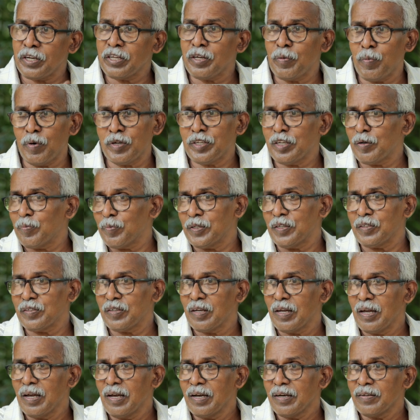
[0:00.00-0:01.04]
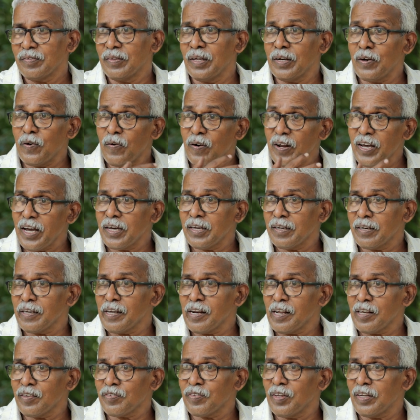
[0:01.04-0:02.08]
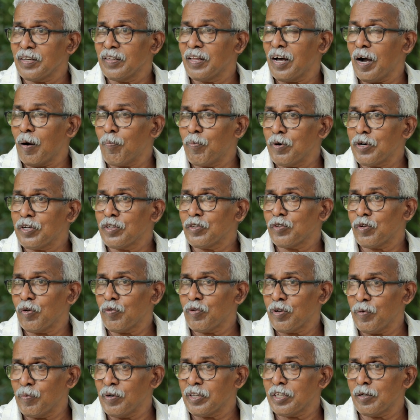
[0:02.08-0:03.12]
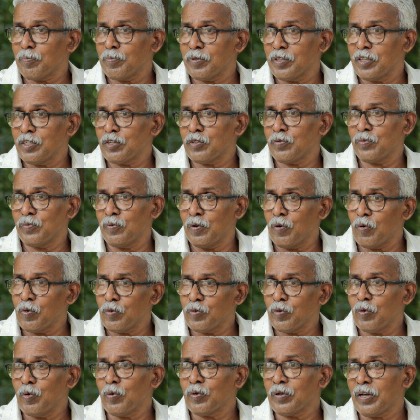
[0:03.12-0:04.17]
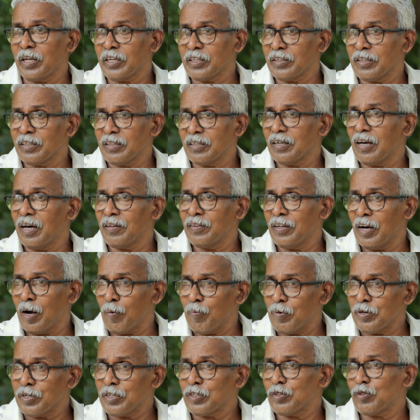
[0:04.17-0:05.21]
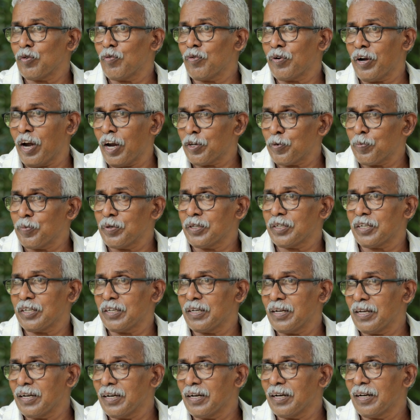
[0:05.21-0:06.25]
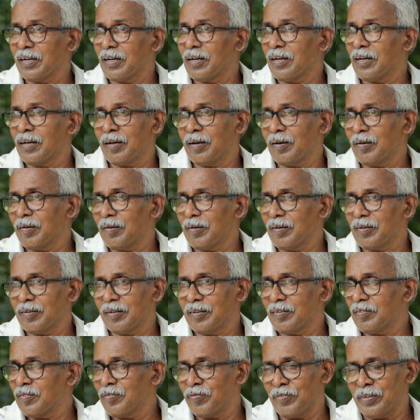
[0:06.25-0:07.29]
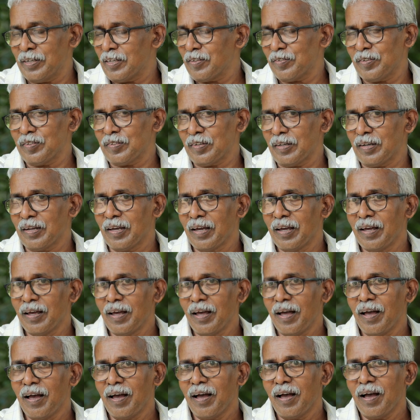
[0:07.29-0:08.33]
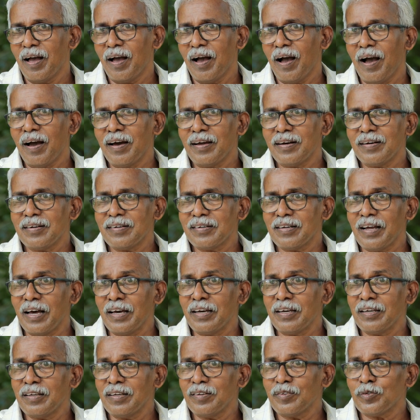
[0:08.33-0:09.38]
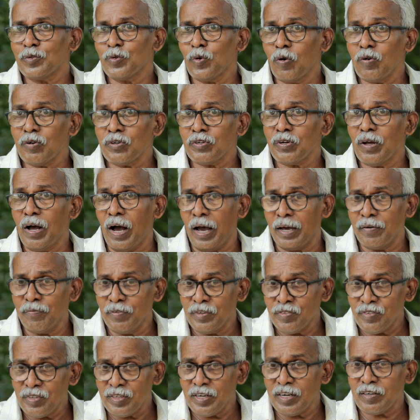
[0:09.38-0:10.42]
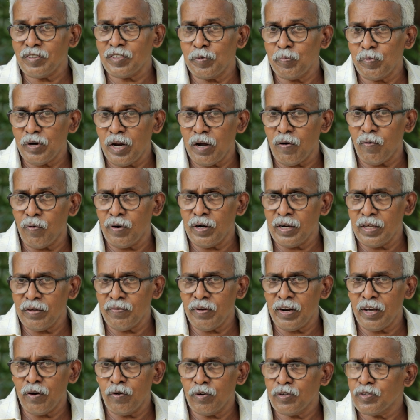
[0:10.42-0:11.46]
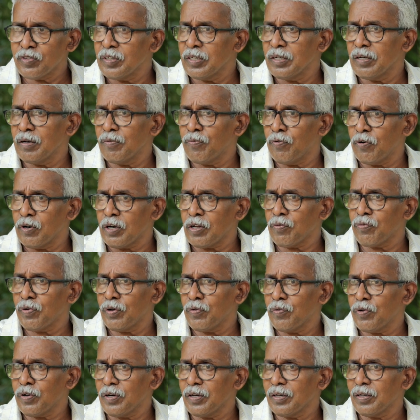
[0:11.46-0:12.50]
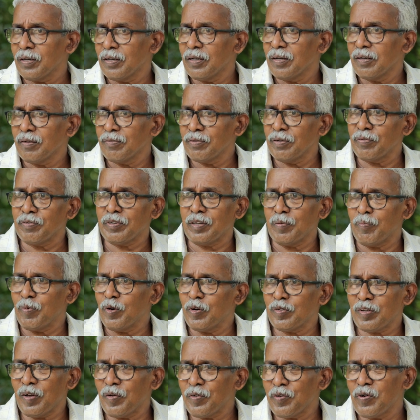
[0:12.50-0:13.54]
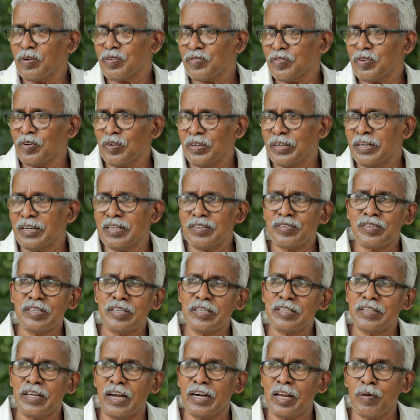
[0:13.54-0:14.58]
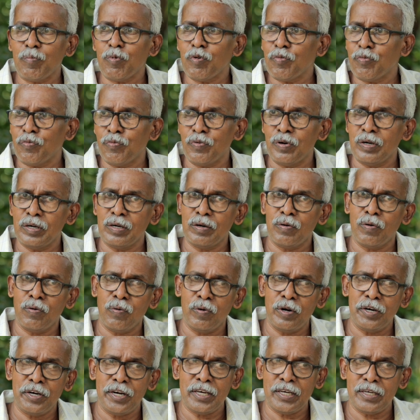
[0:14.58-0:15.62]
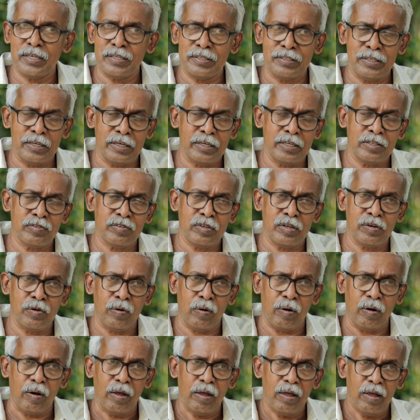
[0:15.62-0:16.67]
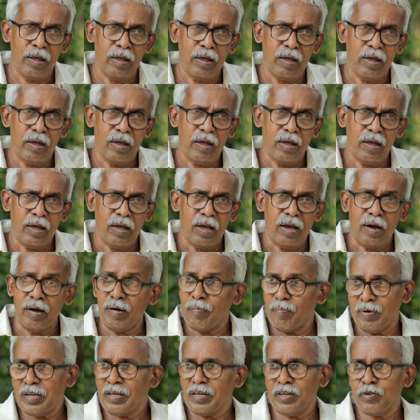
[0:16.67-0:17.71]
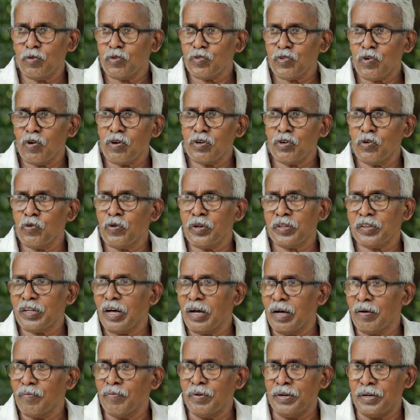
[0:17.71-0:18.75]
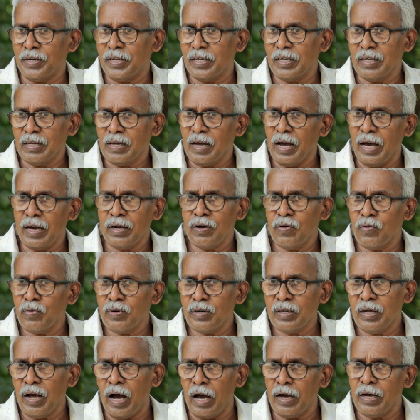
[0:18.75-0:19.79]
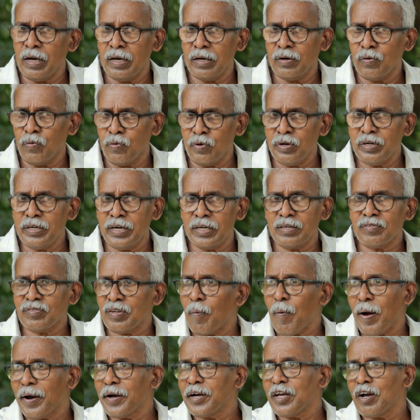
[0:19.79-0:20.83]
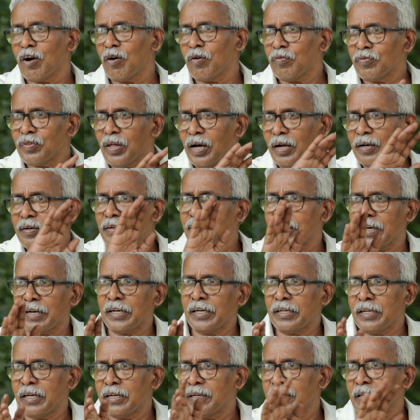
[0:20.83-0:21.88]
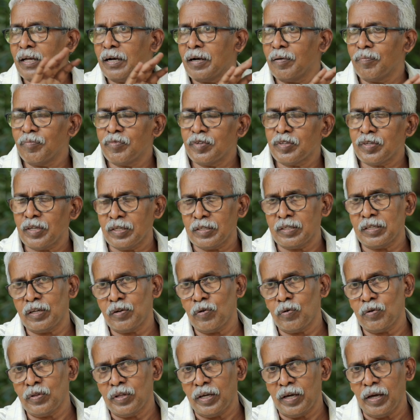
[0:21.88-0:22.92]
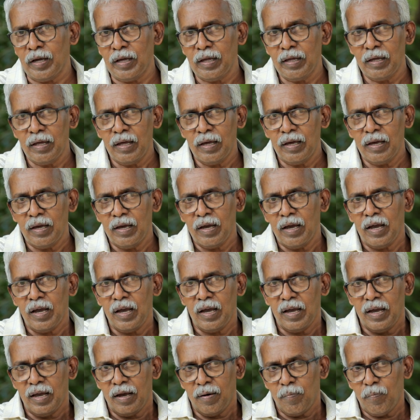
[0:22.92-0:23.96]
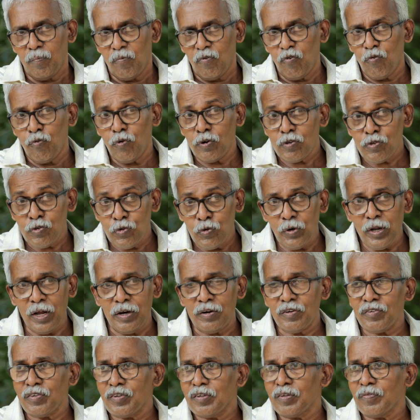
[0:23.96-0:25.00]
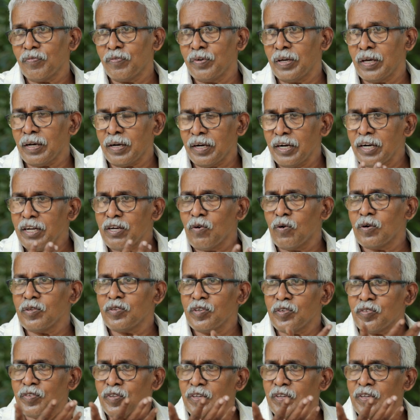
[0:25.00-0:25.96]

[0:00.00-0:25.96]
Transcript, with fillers: in Himachal Pradesh. Then only I realized that the apple trees of Himachal Pradesh will also look like the apple trees of Kashmir in the uh, uh, winter season and I saw I visited Shimla only when I was uh, 45 or uh, 50 because I was not interested in that type of uh, holiday journeys and all. But it was not doing the winter. I could I could get some idea of the terrain and the structure all there for students, we are reading all these